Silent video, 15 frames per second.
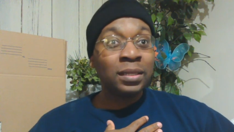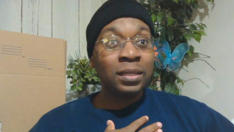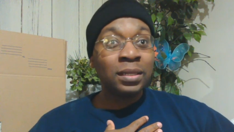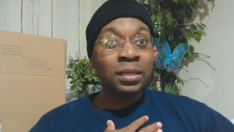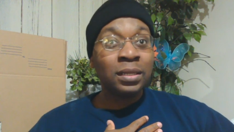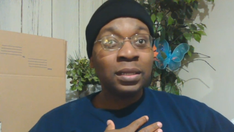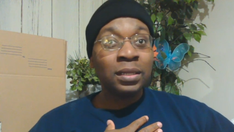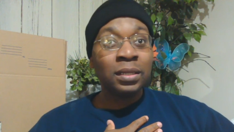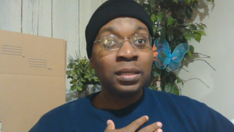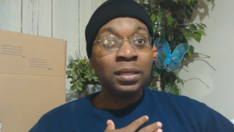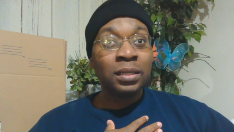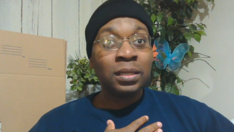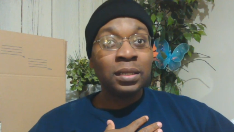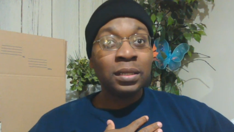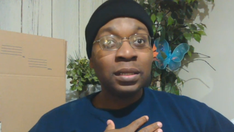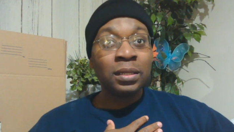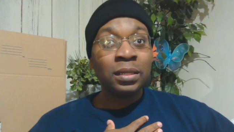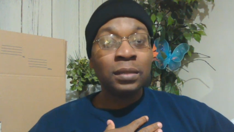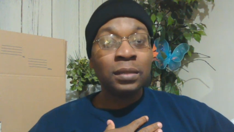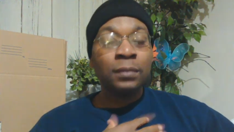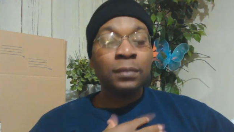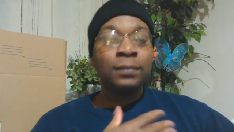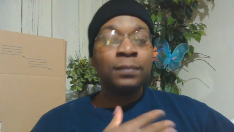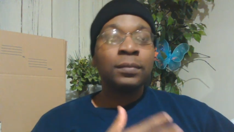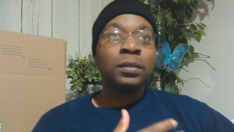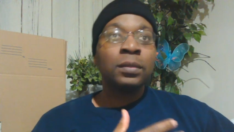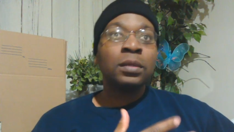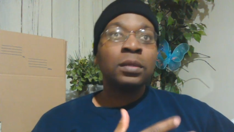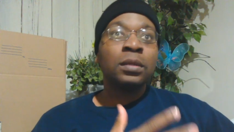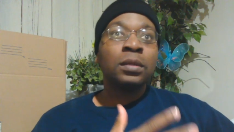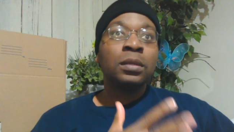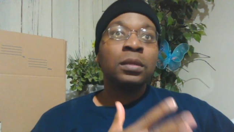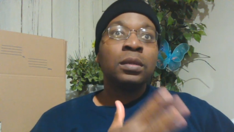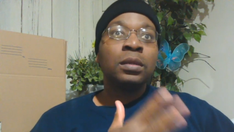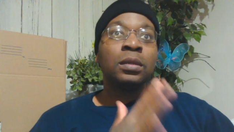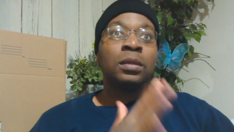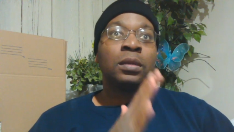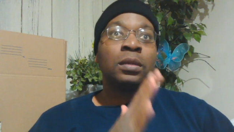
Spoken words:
[no speech]